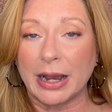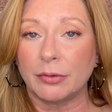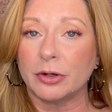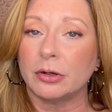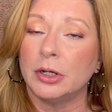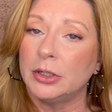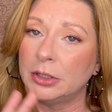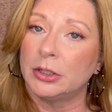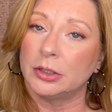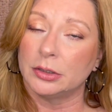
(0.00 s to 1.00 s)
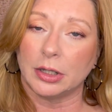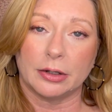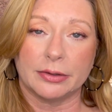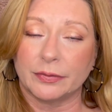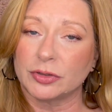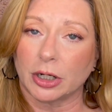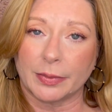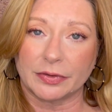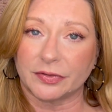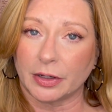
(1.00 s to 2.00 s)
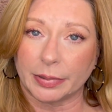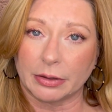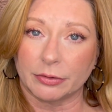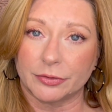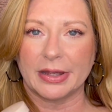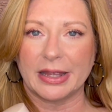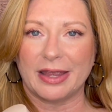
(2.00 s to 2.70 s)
powder, I don't even want to talk about the scented powders.